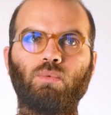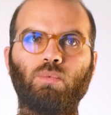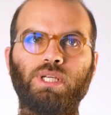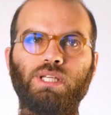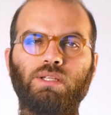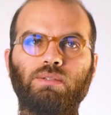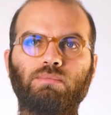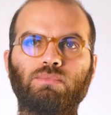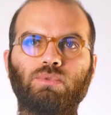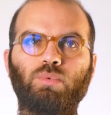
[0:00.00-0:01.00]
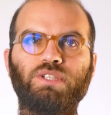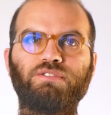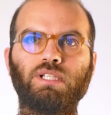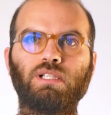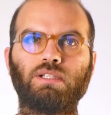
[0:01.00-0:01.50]
we
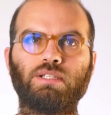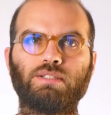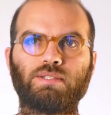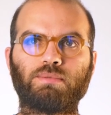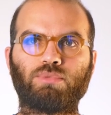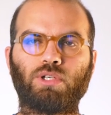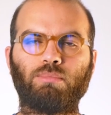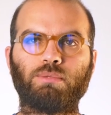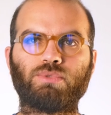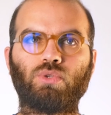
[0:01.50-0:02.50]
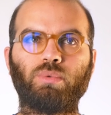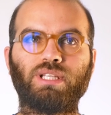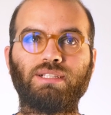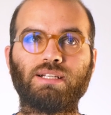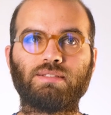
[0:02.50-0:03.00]
feel these problems, or we
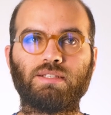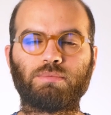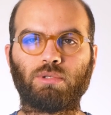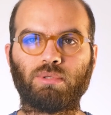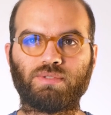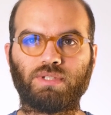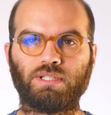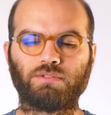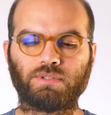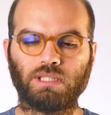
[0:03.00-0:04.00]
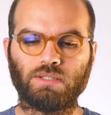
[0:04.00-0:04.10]
address these problems very differently.